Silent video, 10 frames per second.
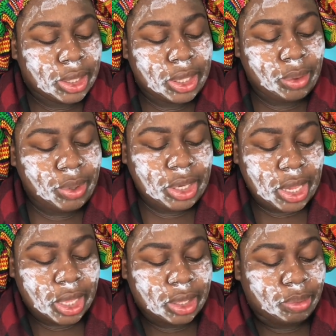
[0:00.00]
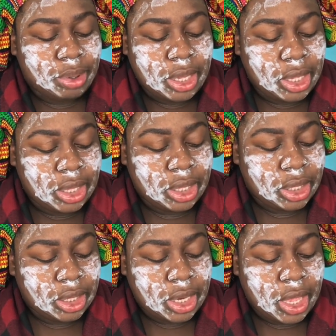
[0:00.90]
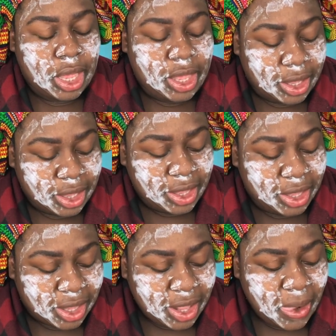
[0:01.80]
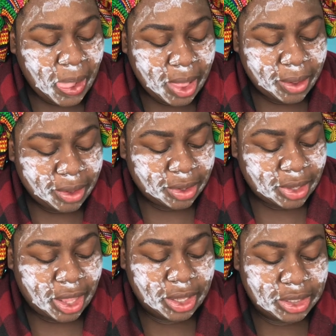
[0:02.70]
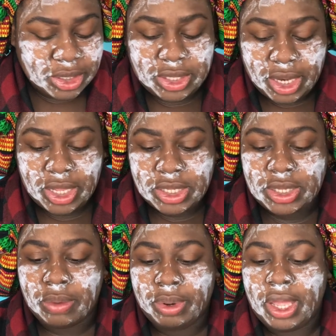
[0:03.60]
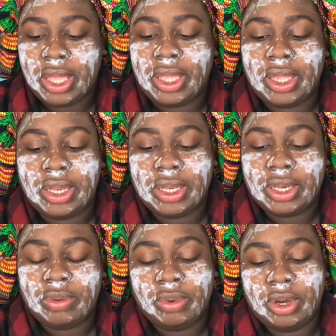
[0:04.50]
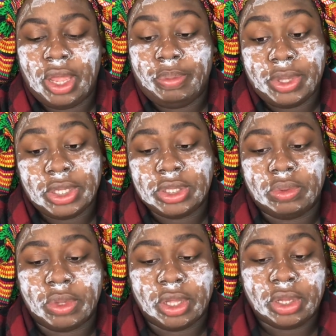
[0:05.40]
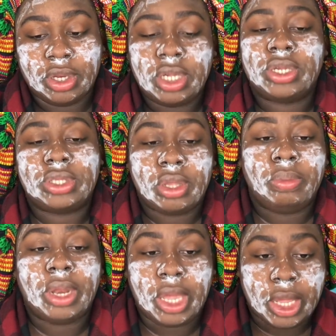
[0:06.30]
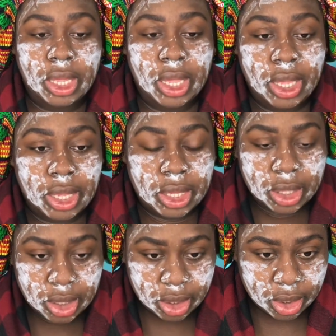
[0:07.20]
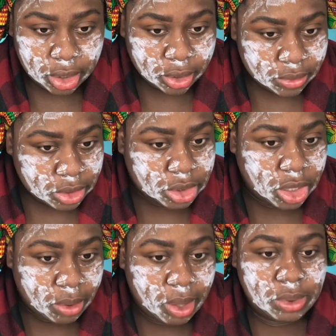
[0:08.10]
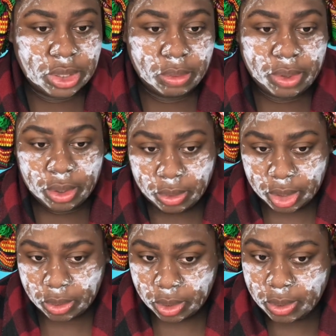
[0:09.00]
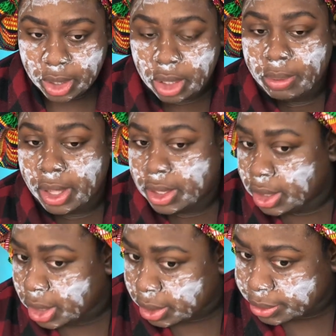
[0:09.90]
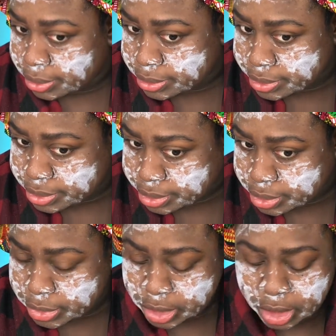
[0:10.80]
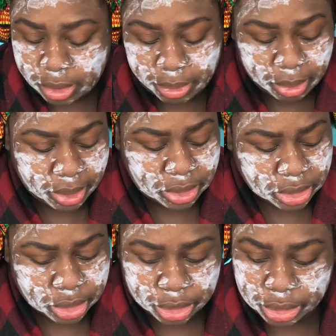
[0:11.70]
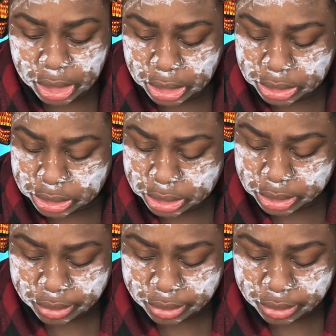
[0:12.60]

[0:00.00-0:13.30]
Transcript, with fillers: Can we not complain? Like, like, just let us complain and, well, not peace, but let us complain, okay? If she come out with something every week, we want everybody to know. My brows look crazy.